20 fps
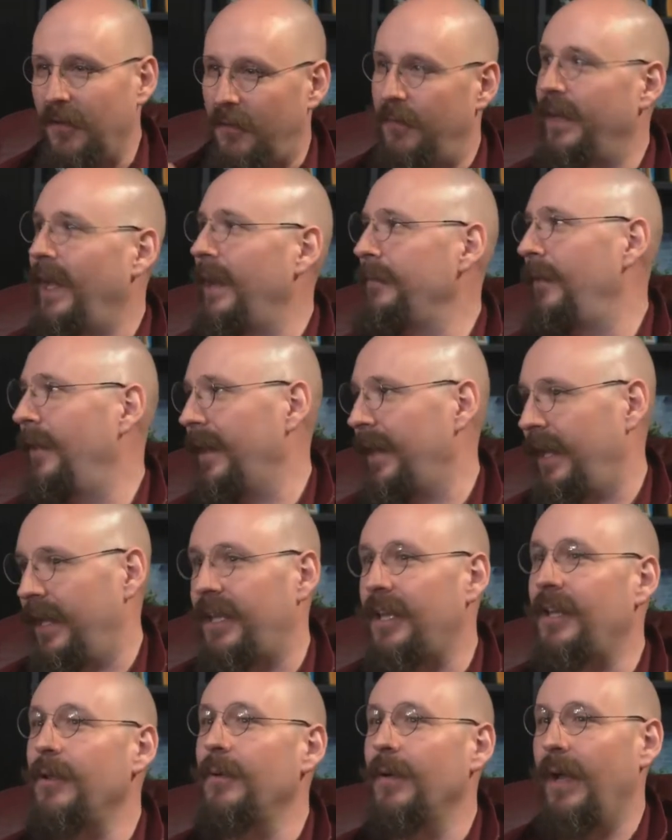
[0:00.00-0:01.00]
Look, when I bought
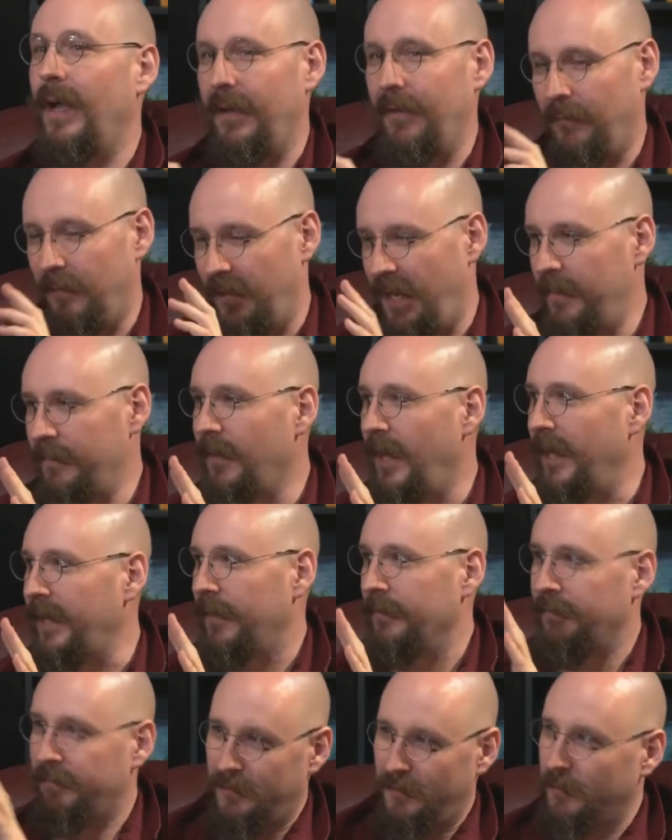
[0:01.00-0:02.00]

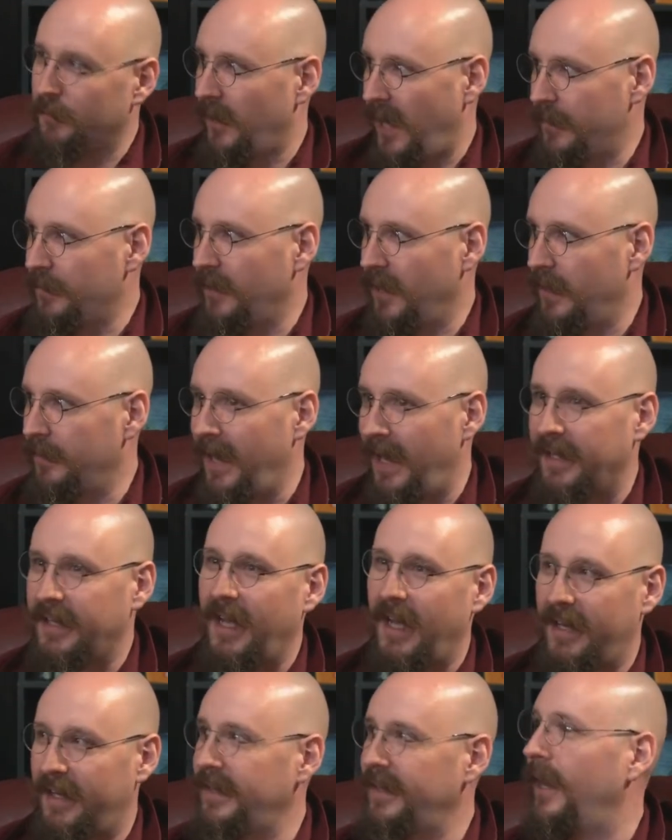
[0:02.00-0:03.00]
a full prime rib and
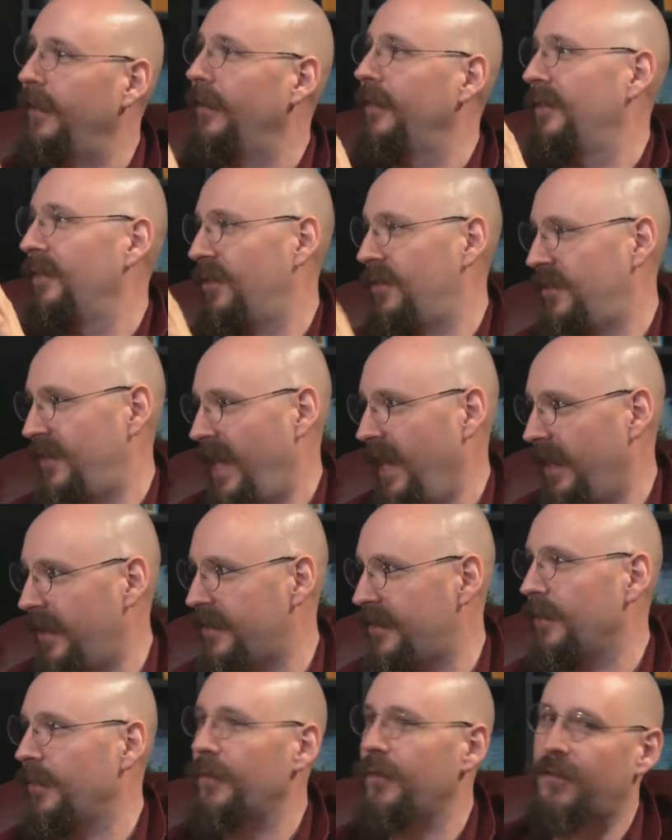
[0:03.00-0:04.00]
cut it down into
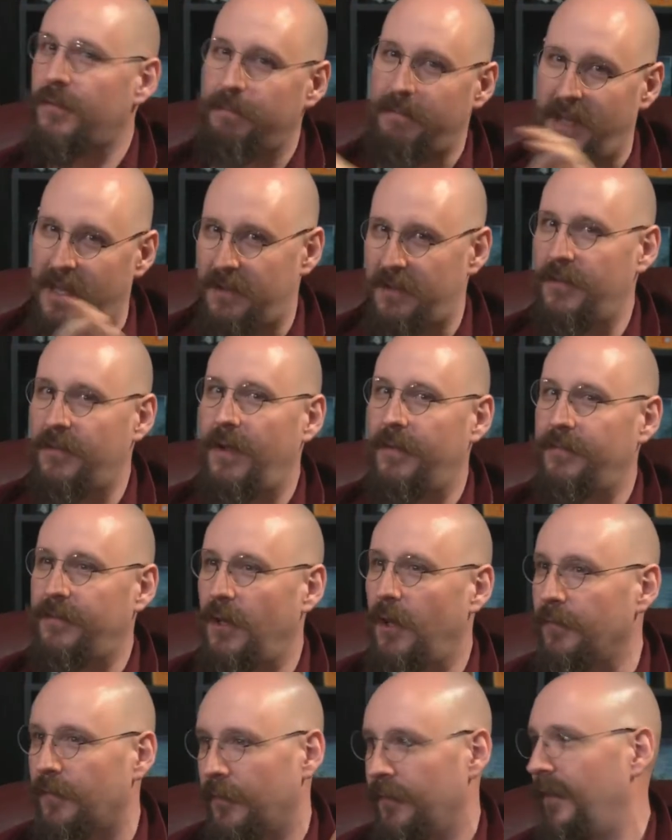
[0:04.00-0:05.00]
steaks, there were some pieces left
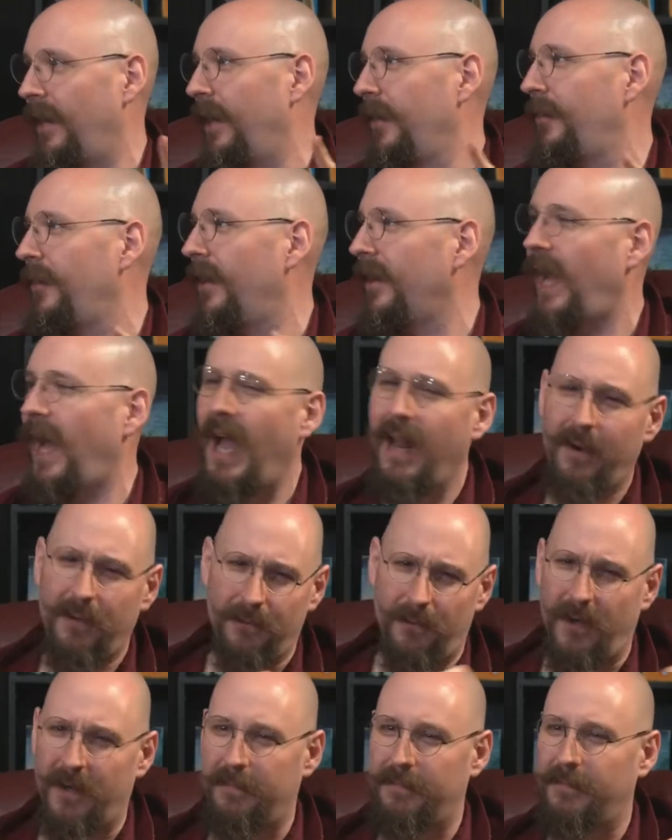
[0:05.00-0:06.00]
over that I thought, I
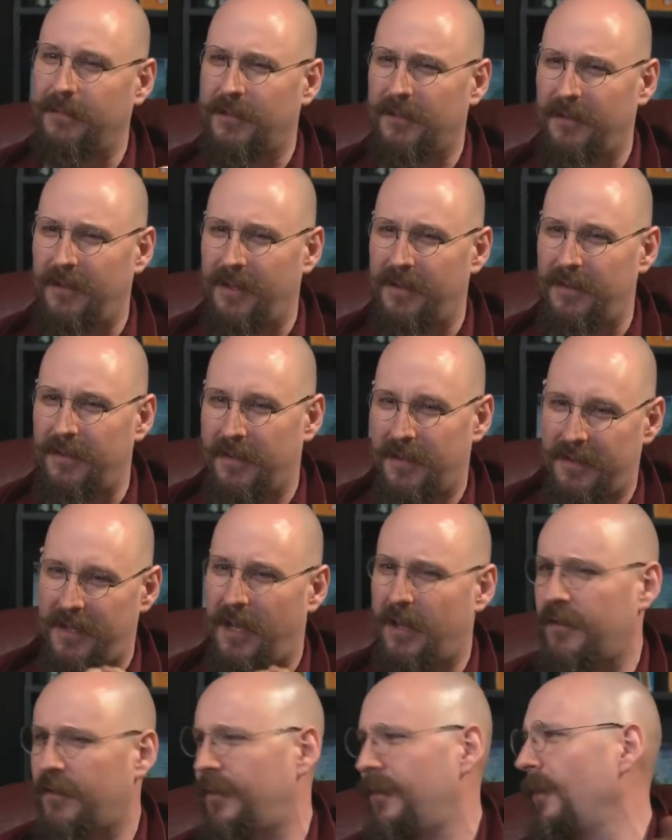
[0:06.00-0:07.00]
don't want to turn these into
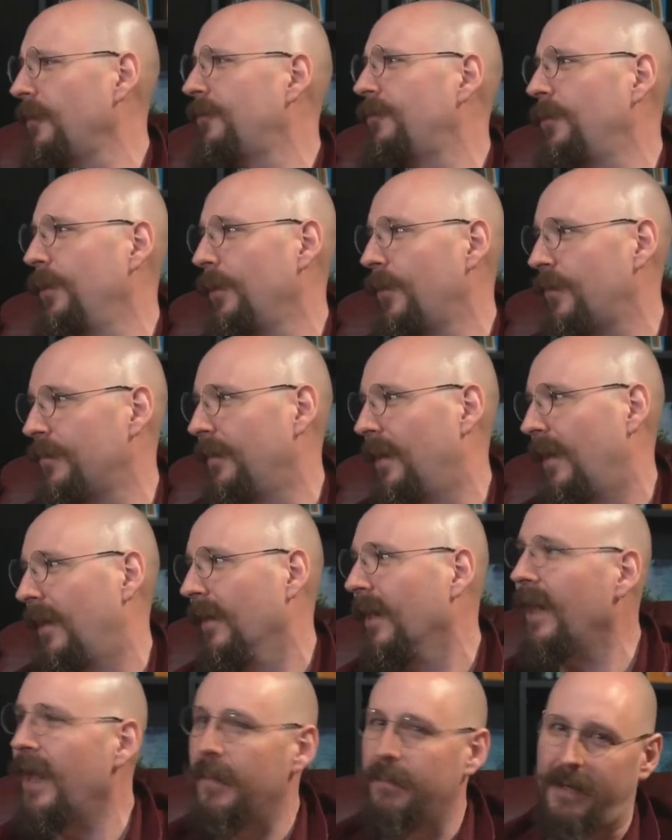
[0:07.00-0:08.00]
steaks because they're too
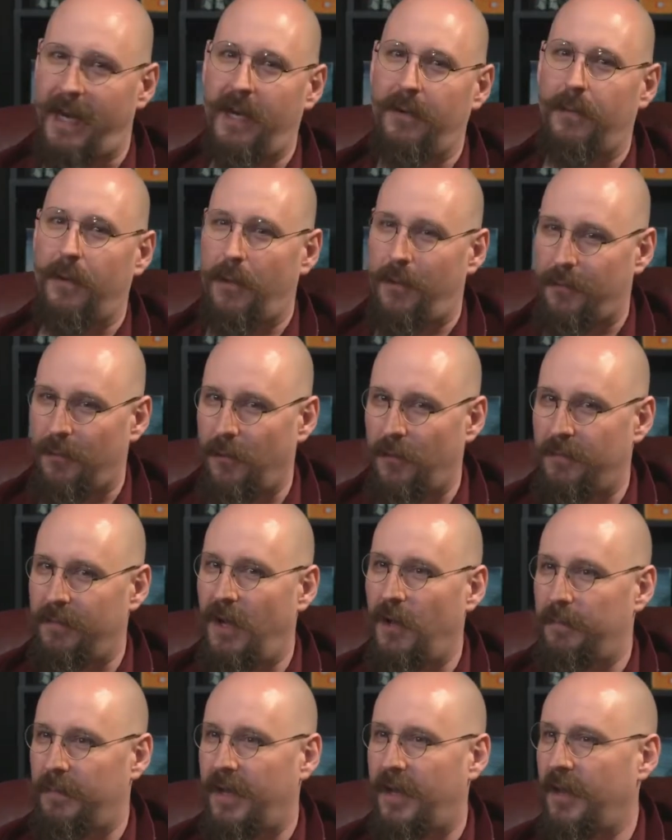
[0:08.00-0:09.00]
small, but I don't want to throw them
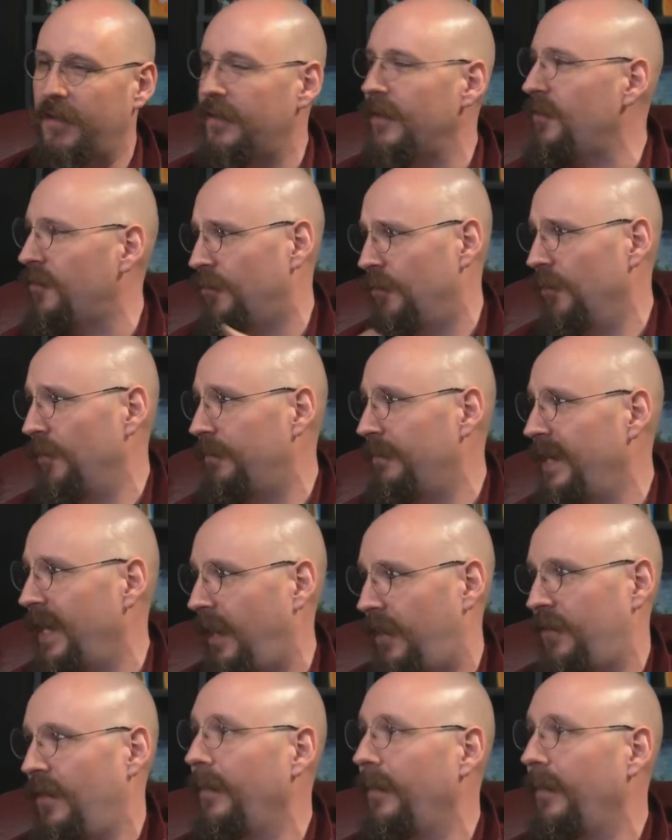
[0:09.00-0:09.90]
out because it's good meat.